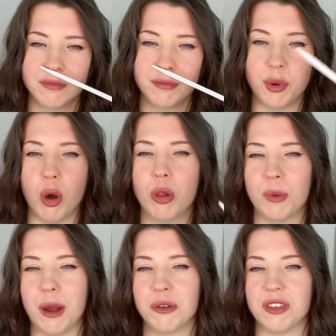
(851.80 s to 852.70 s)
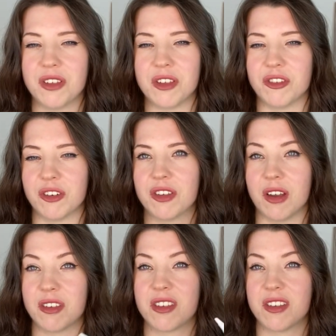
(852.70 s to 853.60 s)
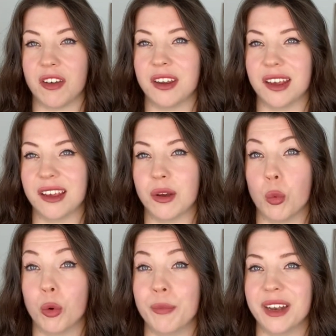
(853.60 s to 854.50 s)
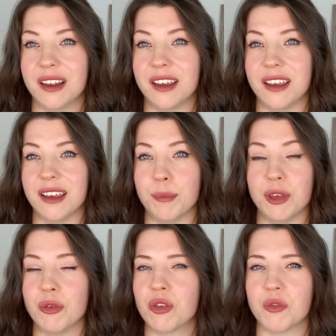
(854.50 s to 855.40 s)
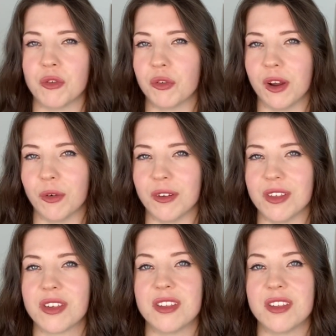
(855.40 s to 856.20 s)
But all round, this is just a stunning, womanly, beautiful fragrance.